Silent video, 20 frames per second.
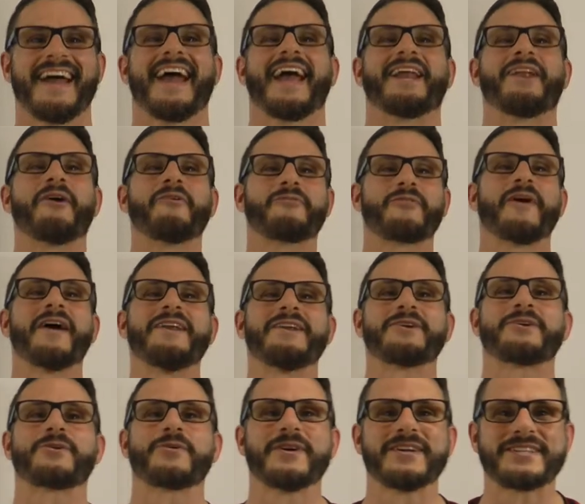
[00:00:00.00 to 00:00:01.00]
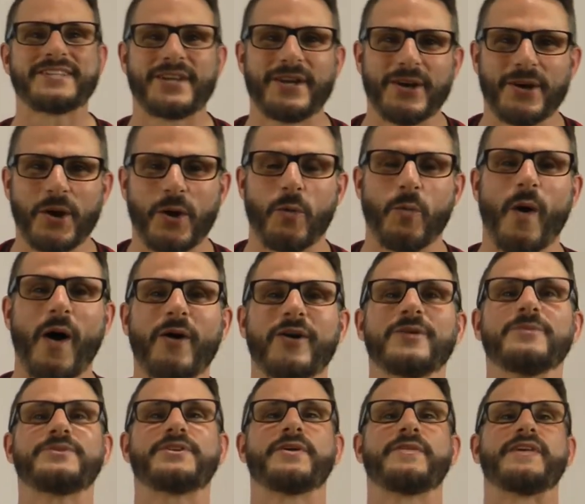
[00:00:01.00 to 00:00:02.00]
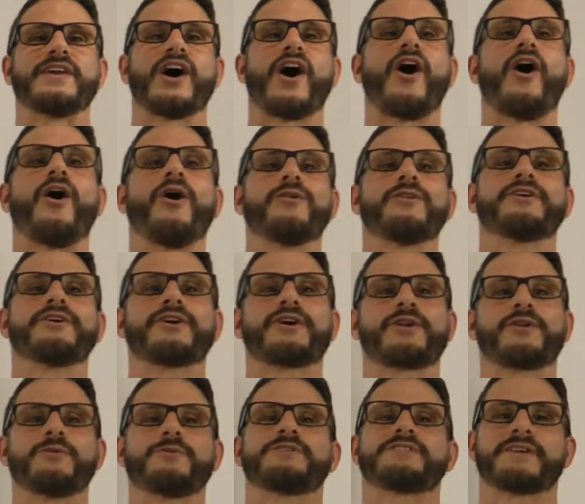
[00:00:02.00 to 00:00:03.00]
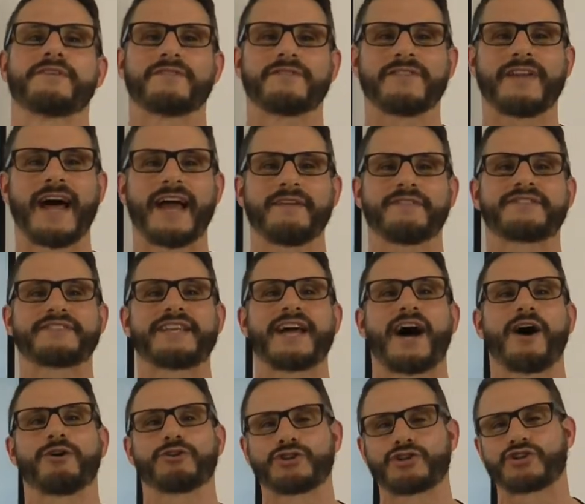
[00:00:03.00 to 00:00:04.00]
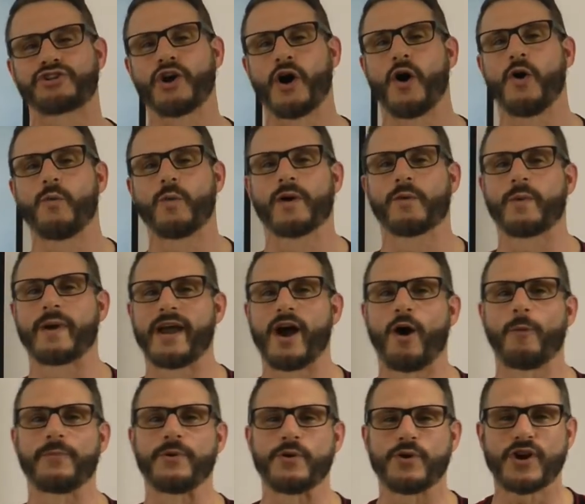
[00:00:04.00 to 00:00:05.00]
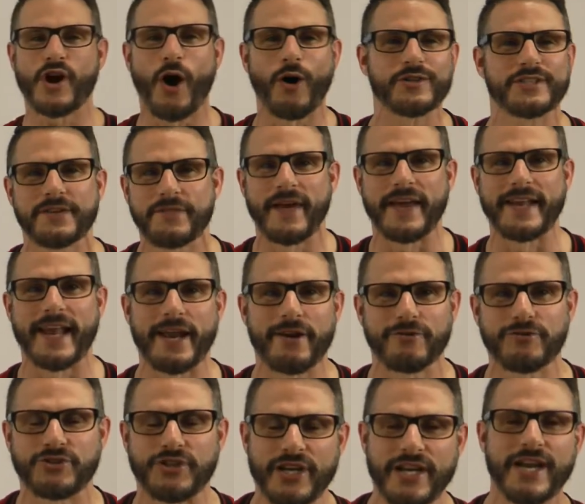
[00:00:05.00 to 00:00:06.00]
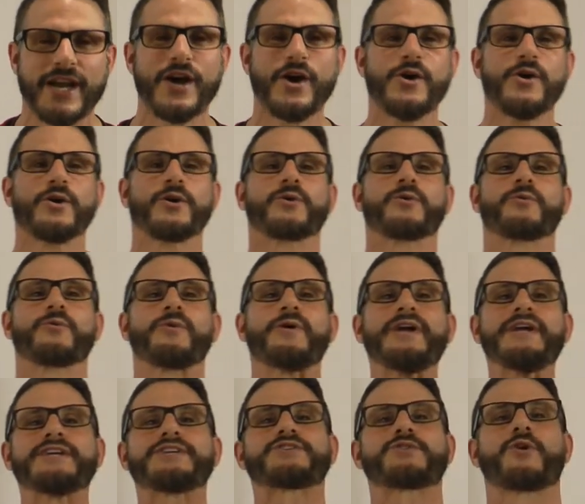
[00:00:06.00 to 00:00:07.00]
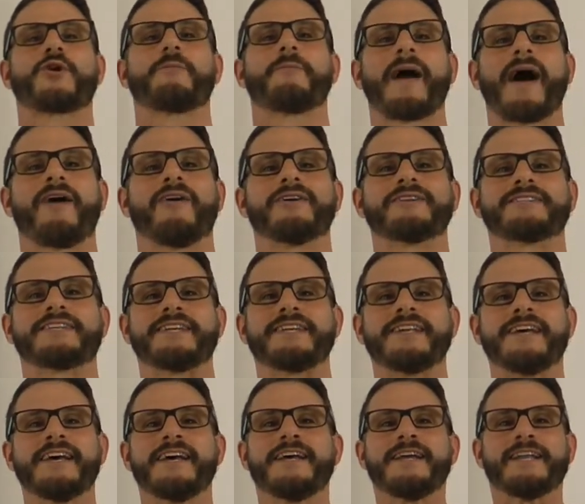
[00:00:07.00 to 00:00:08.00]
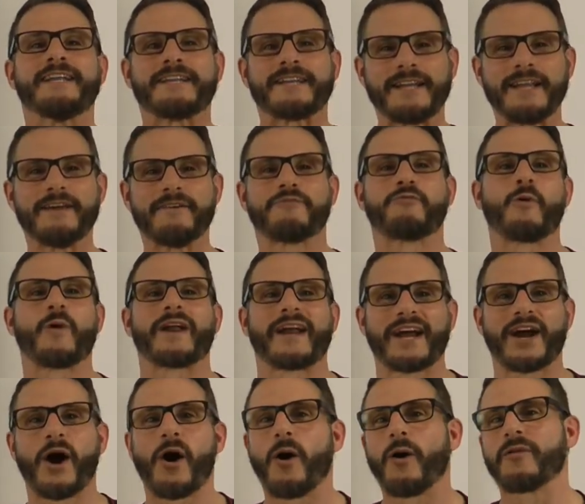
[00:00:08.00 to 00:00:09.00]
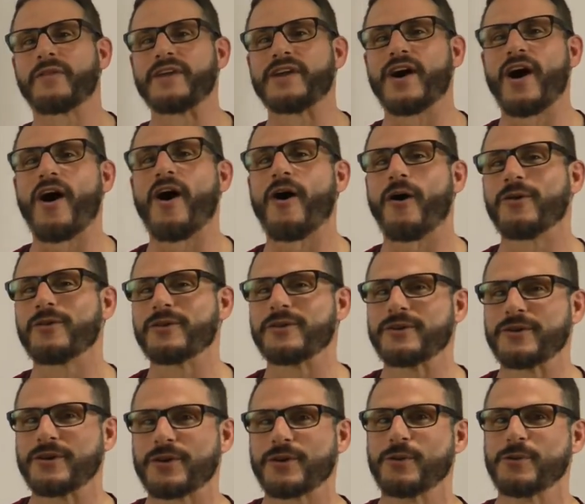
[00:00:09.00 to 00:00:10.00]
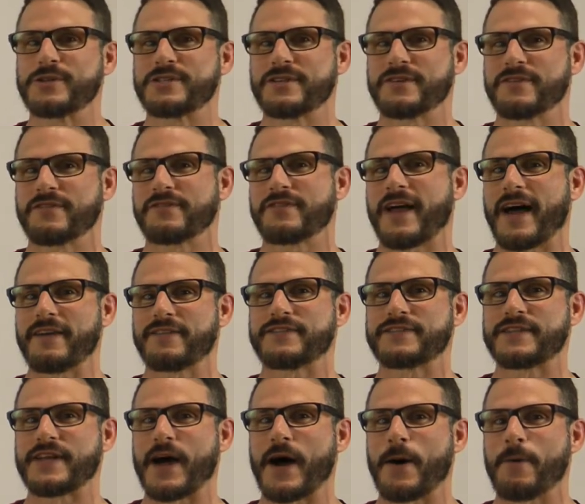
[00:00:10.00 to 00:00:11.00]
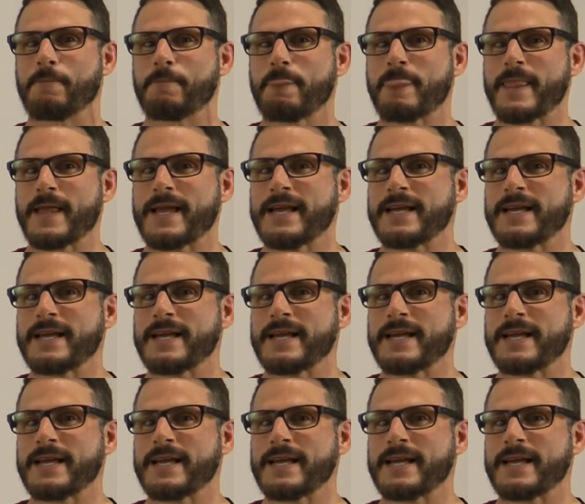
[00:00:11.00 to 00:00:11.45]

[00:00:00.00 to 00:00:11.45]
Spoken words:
Hello friend, Kris here. Welcome to the all-inclusive lifestyle show where we help you cultivate energy, restore balance, and live what I call the all-inclusive lifestyle.